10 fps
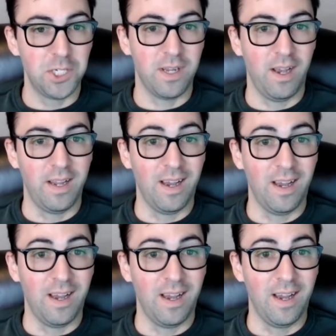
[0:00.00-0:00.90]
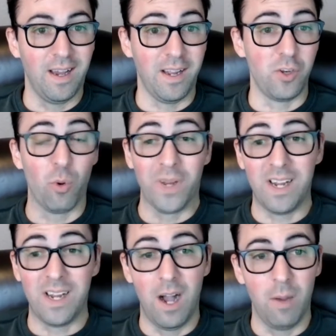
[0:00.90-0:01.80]
I got into more
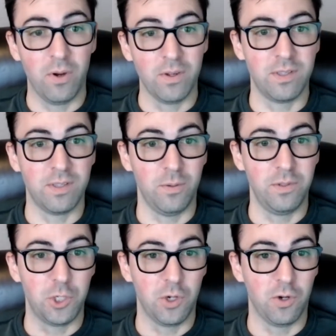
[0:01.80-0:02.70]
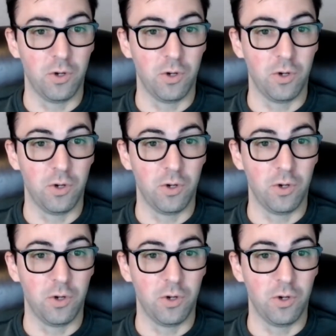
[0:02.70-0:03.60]
e-commerce. I was in charge of marketing
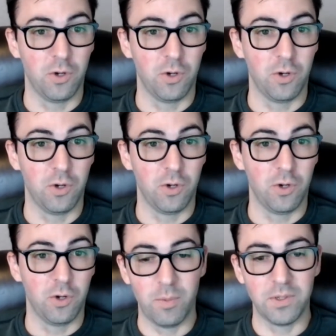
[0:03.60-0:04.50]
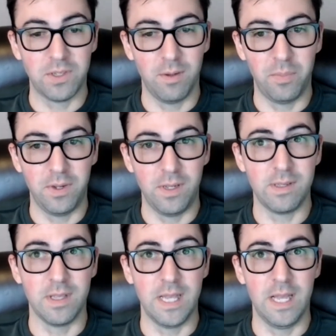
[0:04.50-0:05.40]
for two different e-commerce
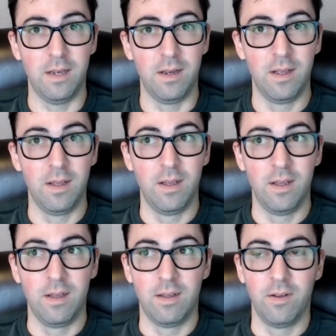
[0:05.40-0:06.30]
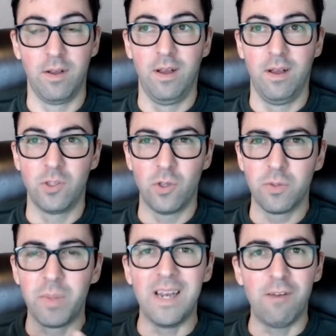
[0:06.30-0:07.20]
companies. And then, so there's a big need for
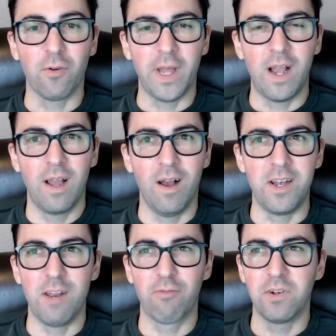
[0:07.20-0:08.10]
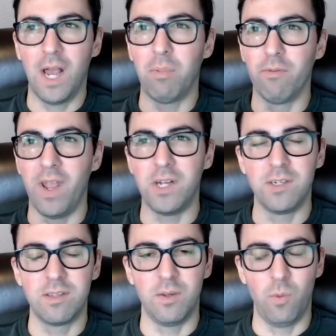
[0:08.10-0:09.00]
like a different type of
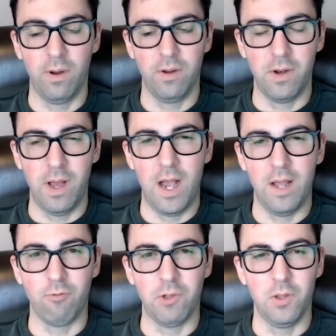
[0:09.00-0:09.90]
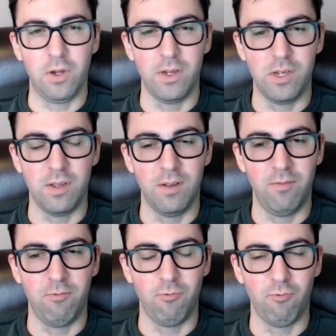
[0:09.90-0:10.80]
agency where you're not really looking to
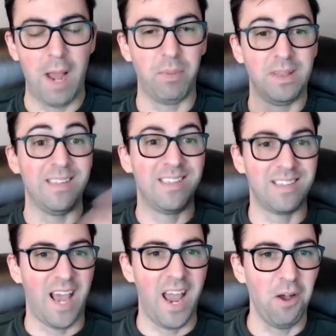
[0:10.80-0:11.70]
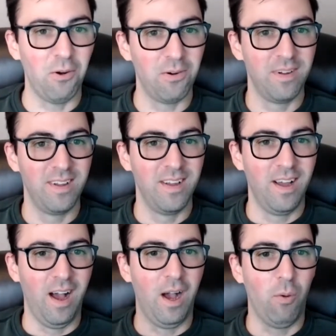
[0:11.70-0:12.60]
rapidly scale,
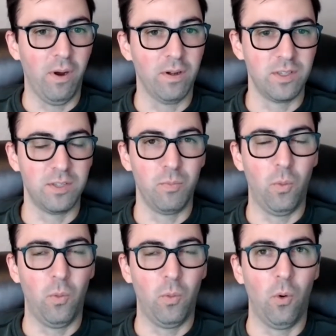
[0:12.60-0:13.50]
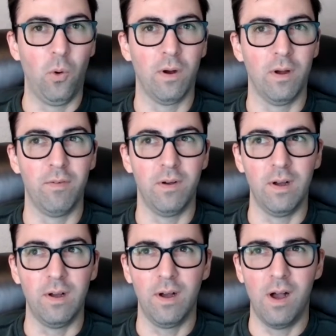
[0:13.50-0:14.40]
where it's just more of a
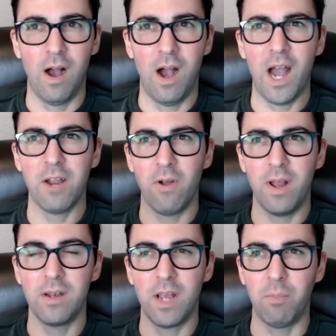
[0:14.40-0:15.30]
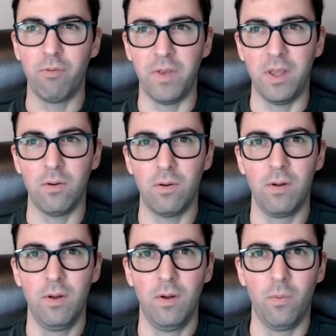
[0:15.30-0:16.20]
higher end type of feel,
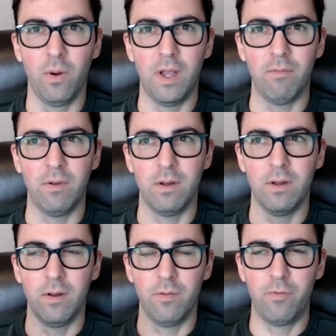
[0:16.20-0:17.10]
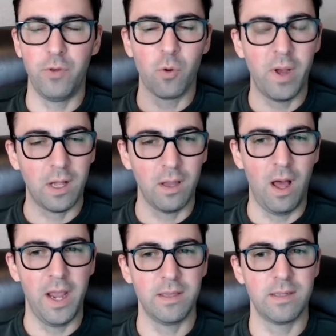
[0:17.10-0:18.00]
where you have a fewer amount of
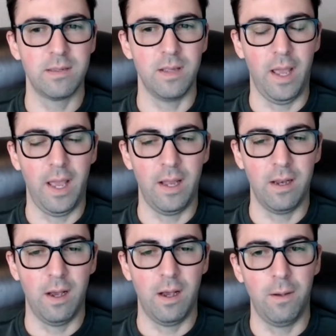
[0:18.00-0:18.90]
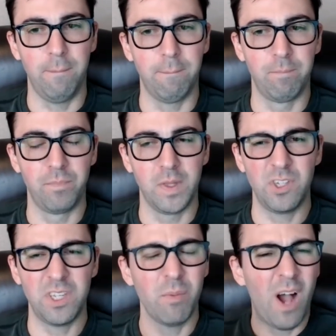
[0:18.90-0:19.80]
clients and
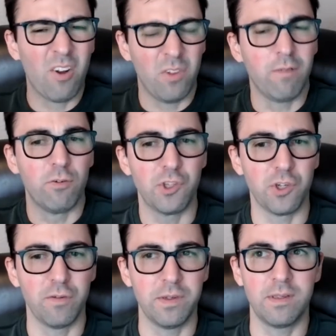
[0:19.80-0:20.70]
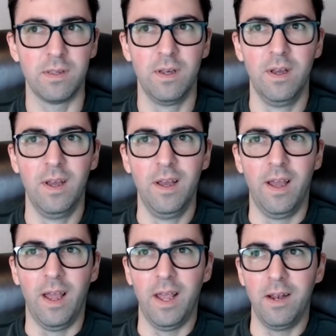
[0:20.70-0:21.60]
just give them a higher level of service.
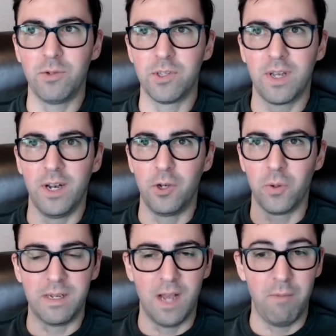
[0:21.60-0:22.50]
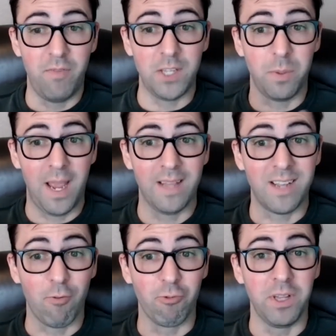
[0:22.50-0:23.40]
And it was just kind of during that time, Facebook ads
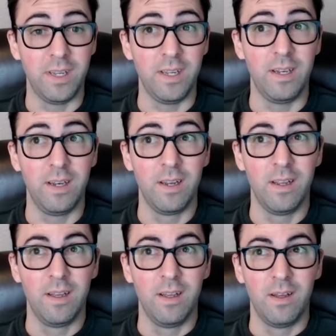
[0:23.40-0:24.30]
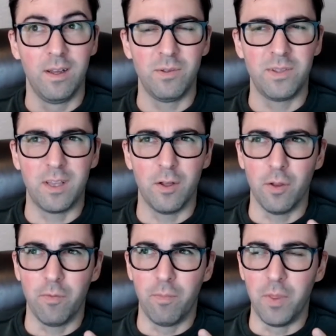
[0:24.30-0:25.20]
got really, it was like
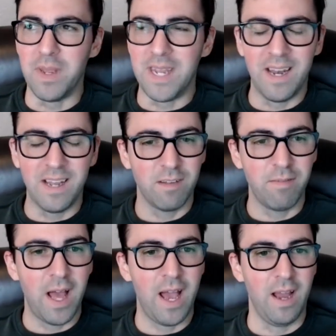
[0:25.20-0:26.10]
the beginnings of that.